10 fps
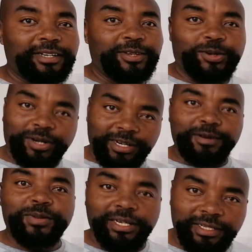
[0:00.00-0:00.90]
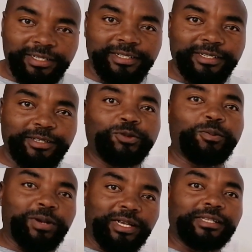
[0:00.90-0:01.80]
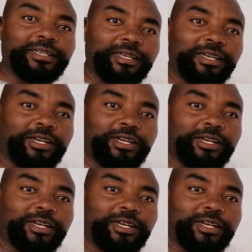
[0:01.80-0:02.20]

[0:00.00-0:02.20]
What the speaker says: You're going to need money to operate.